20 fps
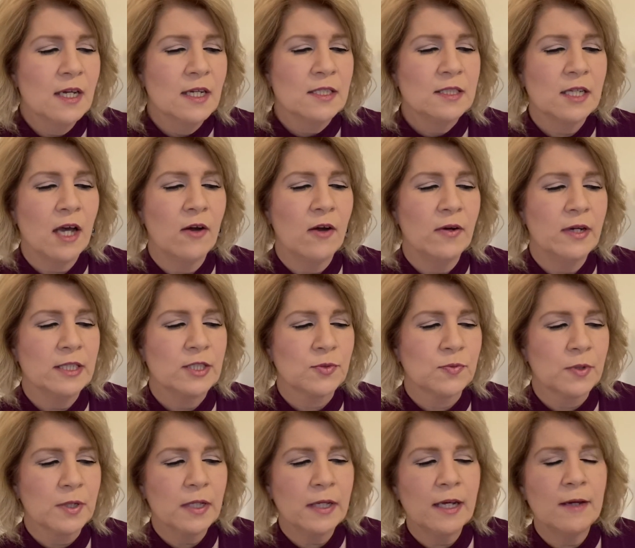So it's
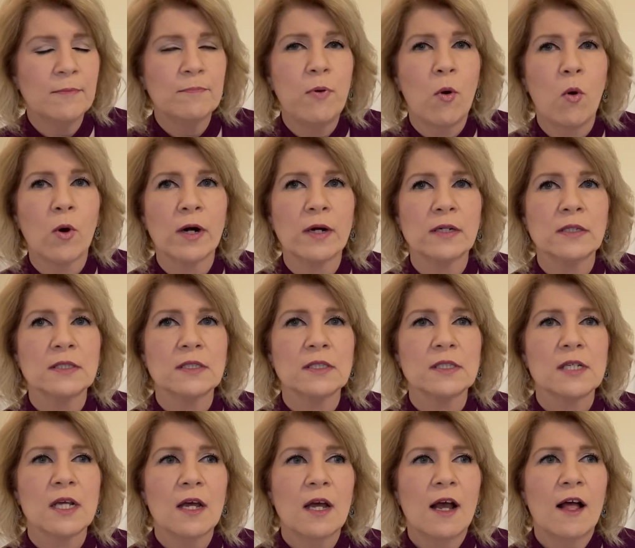really
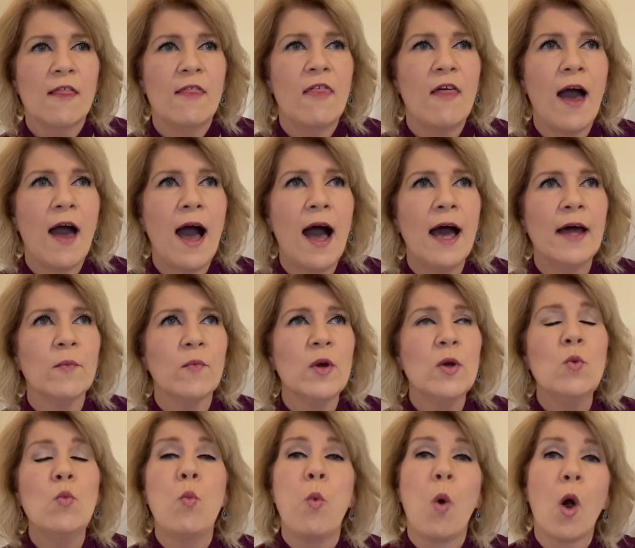important that
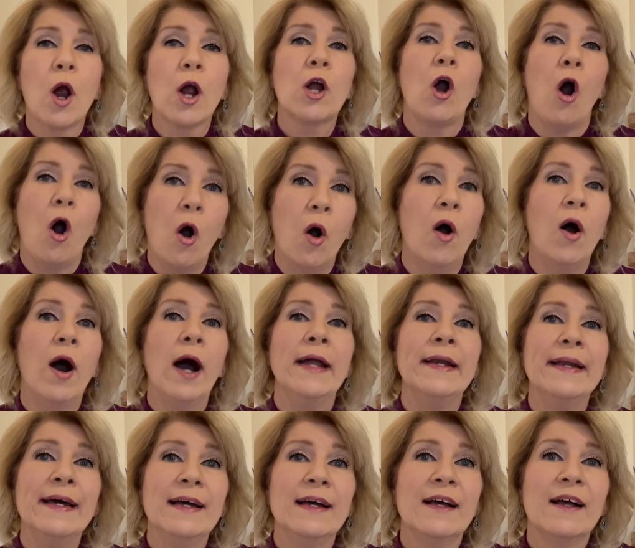we work
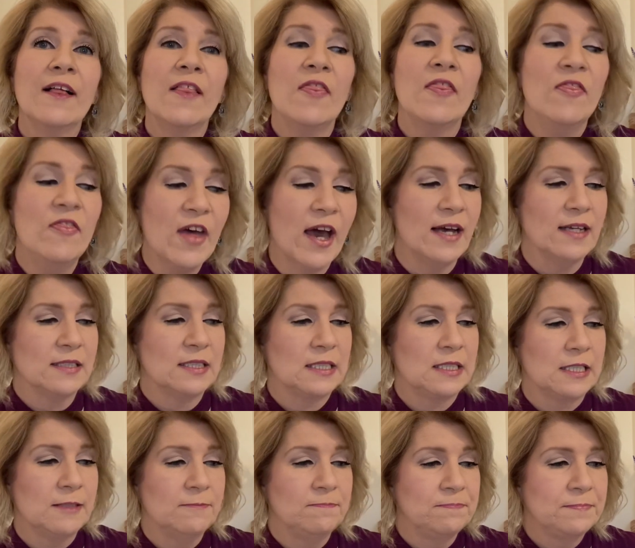on
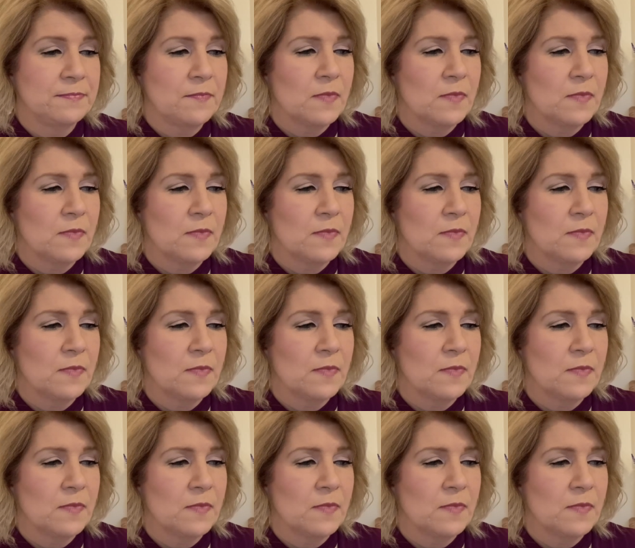this.